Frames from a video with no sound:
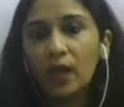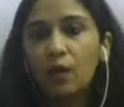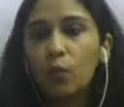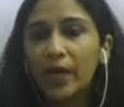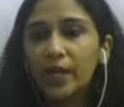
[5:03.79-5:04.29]

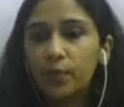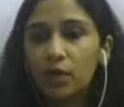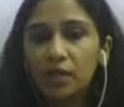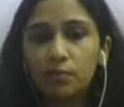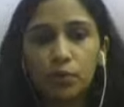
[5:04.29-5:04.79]
a wide
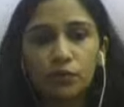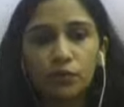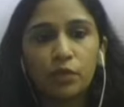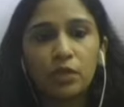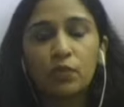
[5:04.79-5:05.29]
product
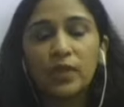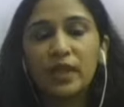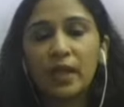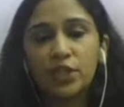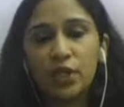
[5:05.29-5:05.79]
portfolio with
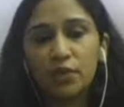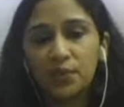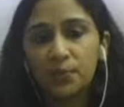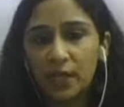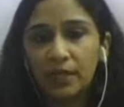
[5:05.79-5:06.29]
high share of
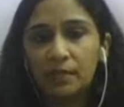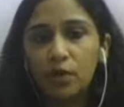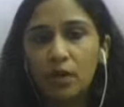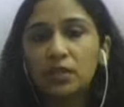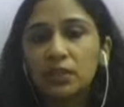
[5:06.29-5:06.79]
specialty
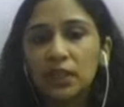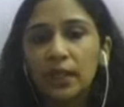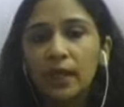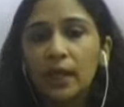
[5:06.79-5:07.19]
products,